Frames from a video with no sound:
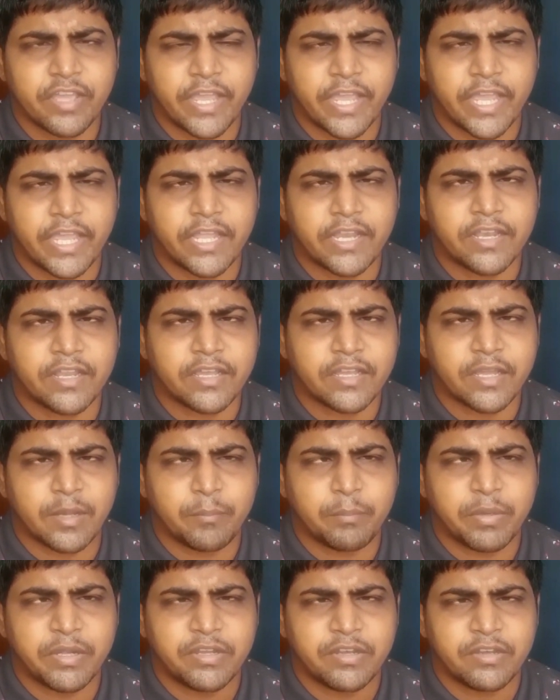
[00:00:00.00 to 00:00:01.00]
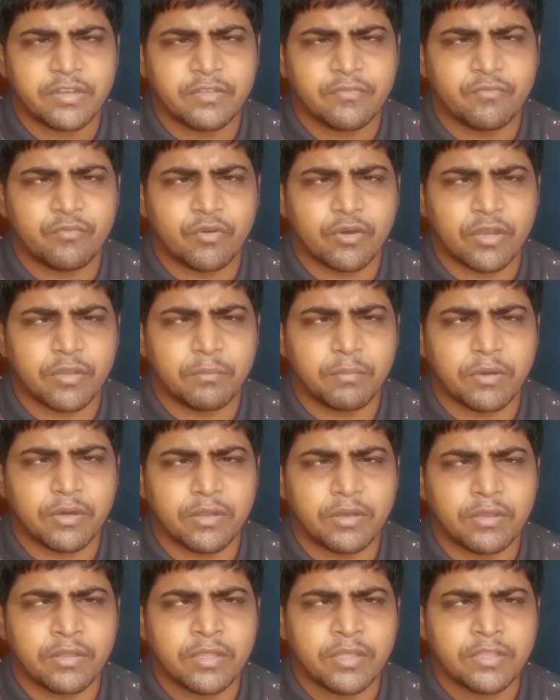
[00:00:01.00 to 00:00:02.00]
and competitive
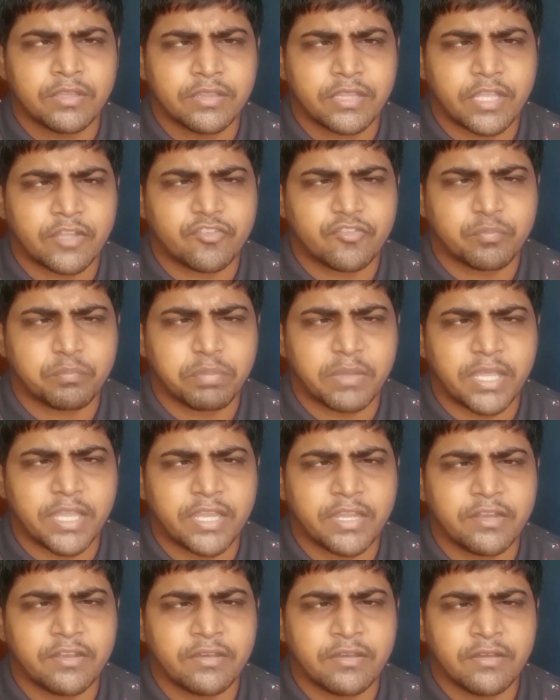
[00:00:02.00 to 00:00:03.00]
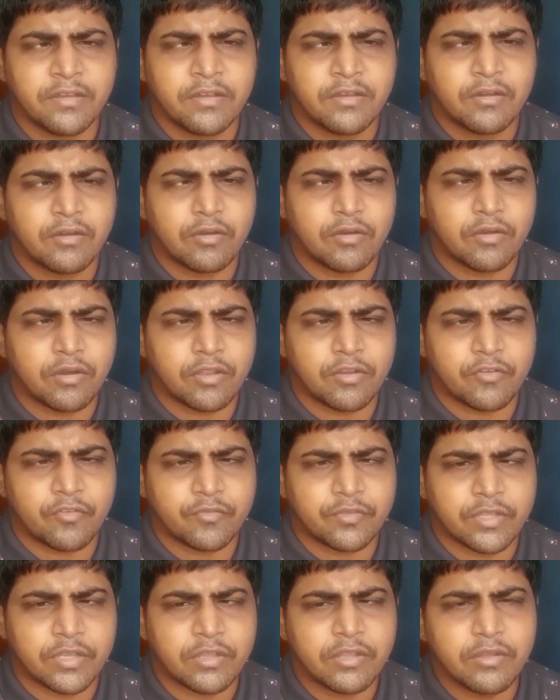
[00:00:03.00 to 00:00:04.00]
volleyball that's played all
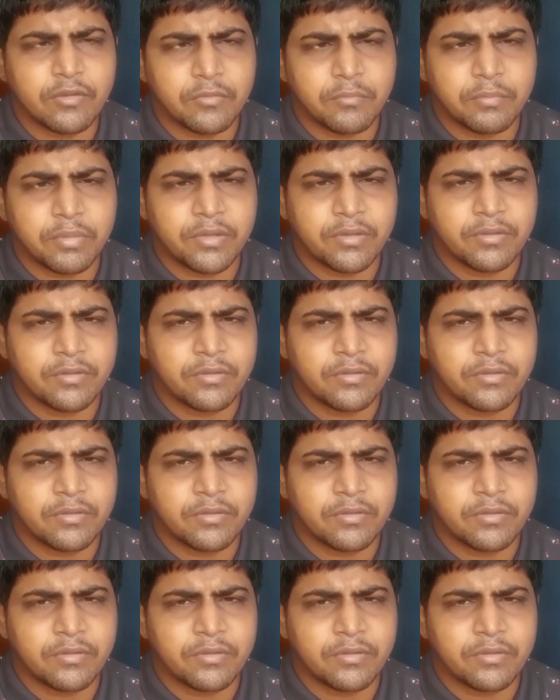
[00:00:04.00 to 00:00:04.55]
around the globe.